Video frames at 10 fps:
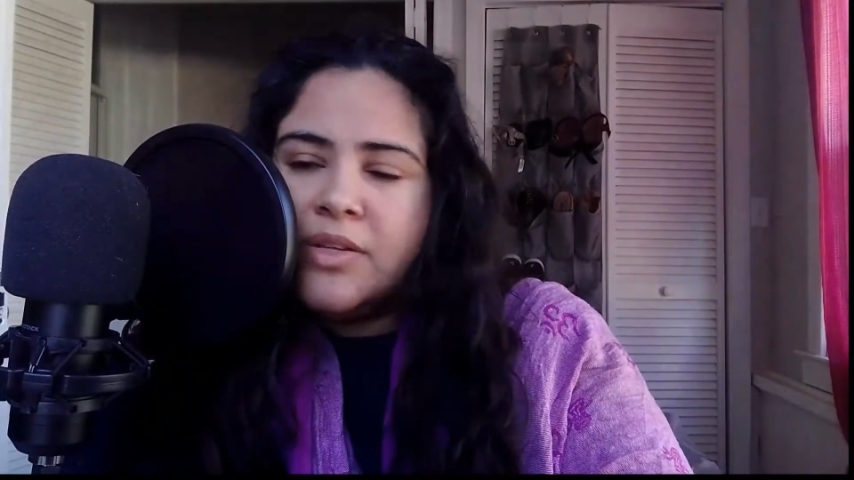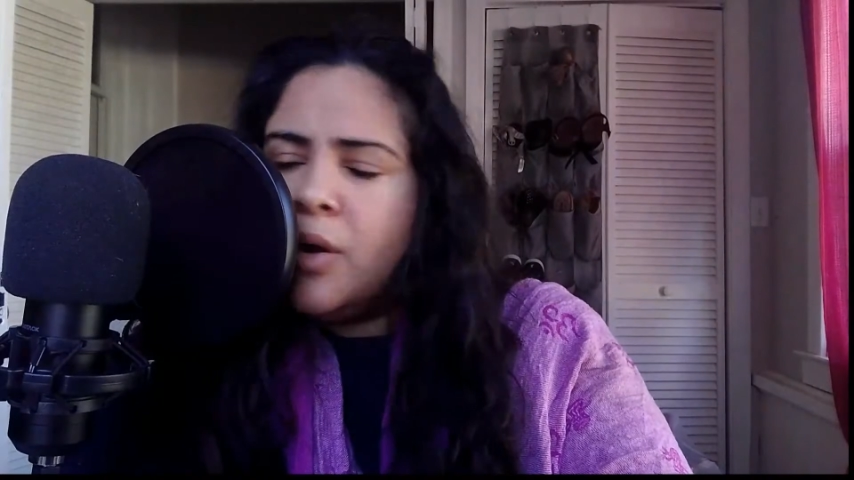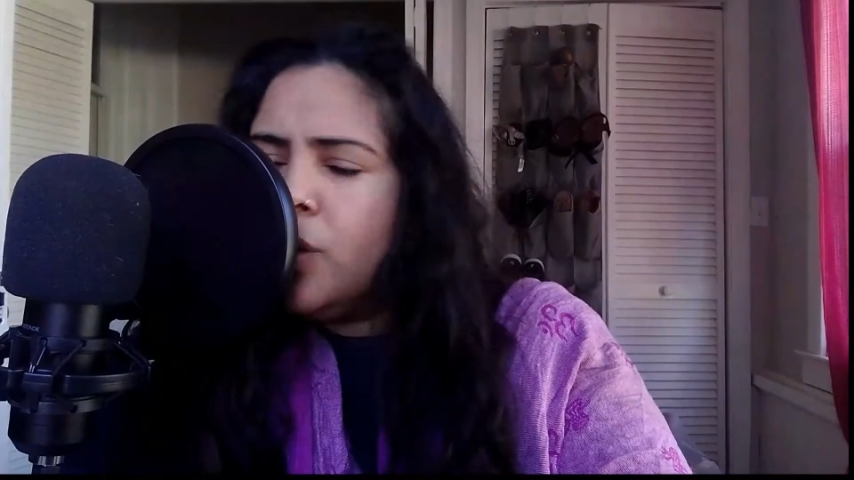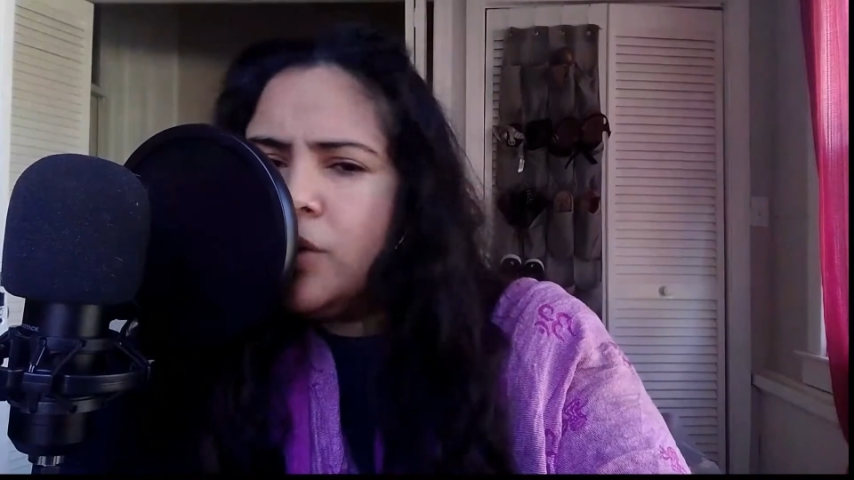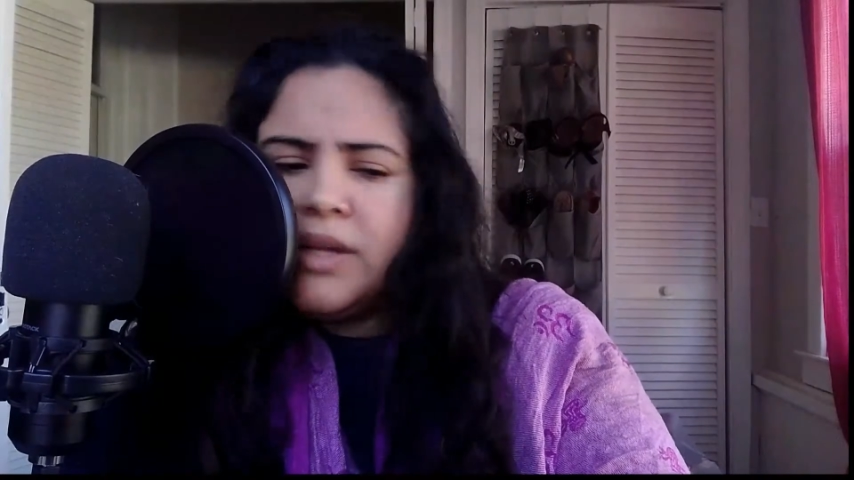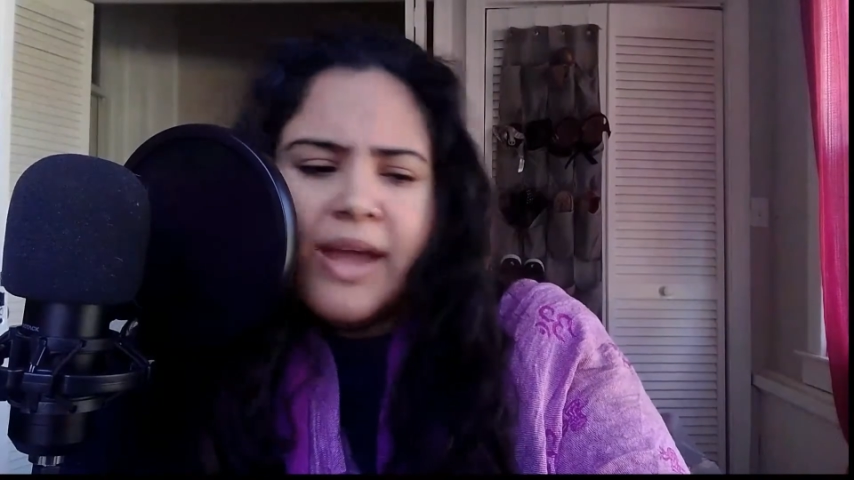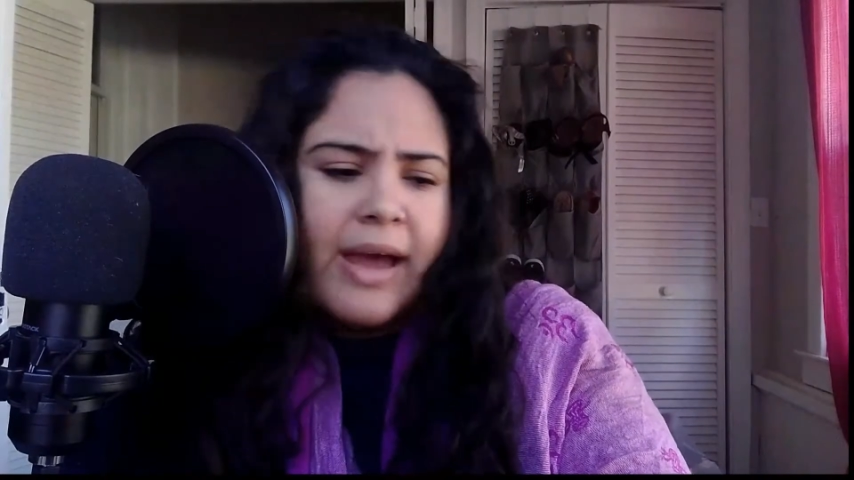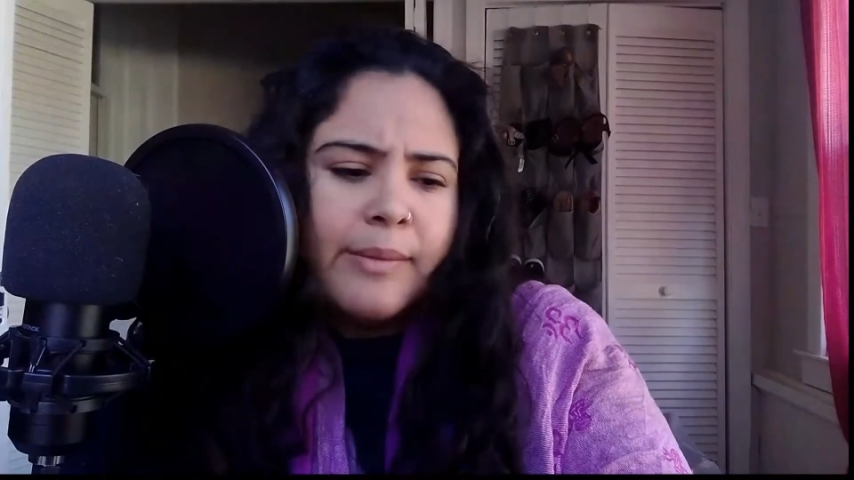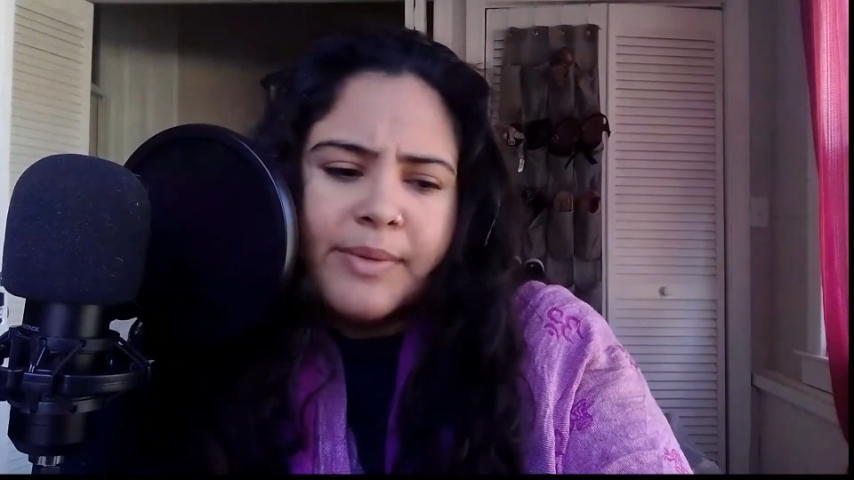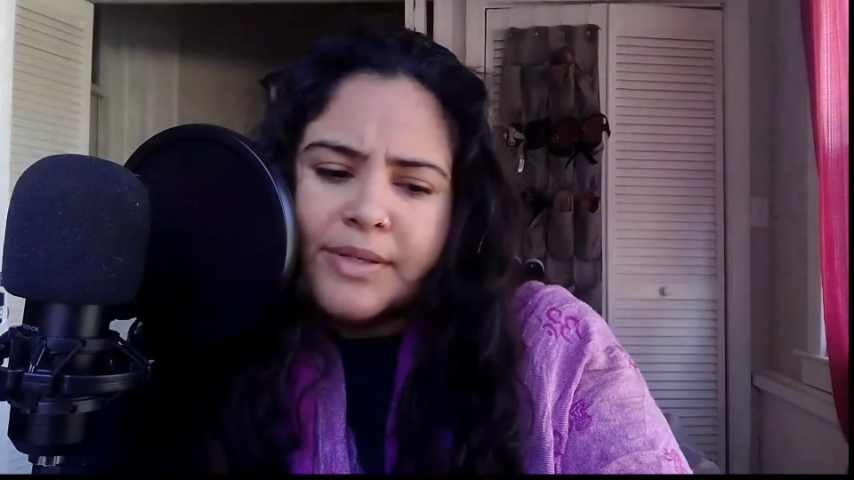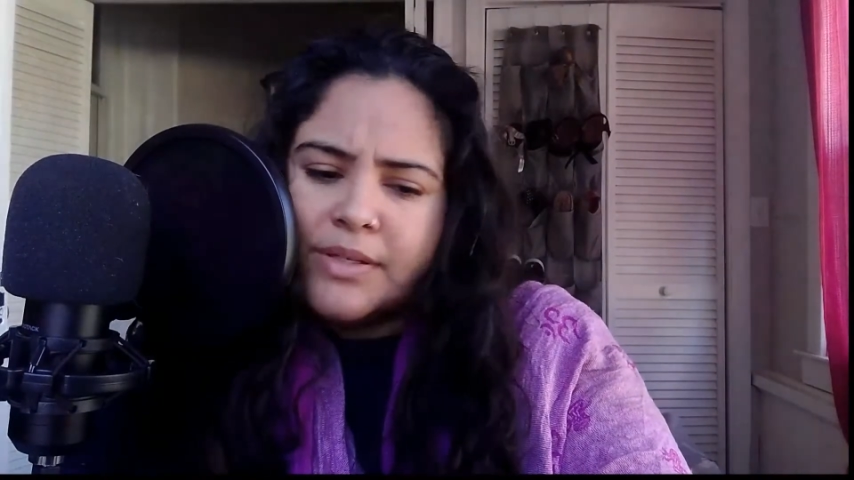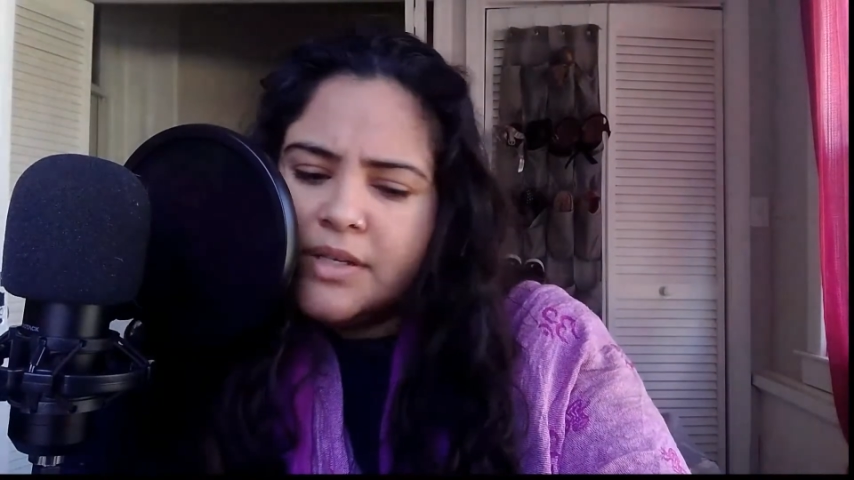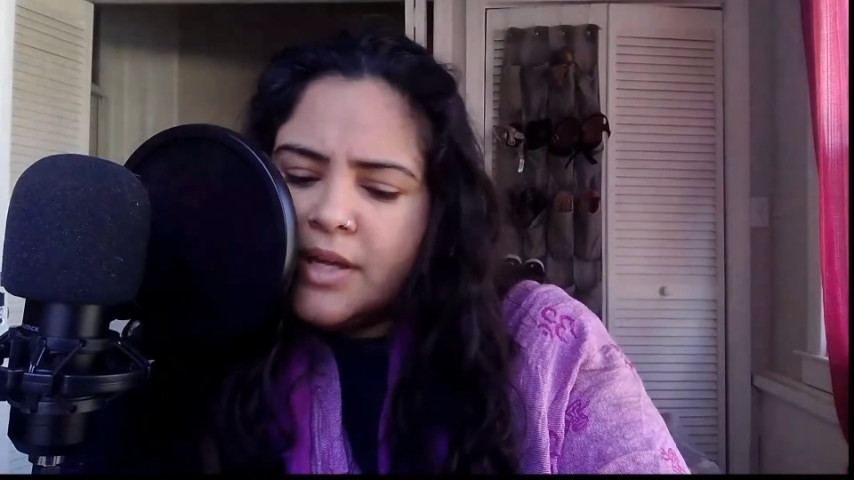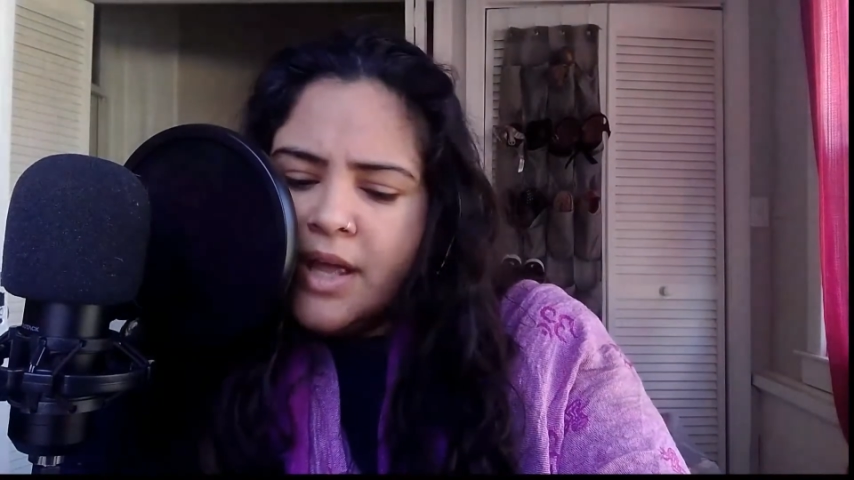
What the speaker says: Totally happened.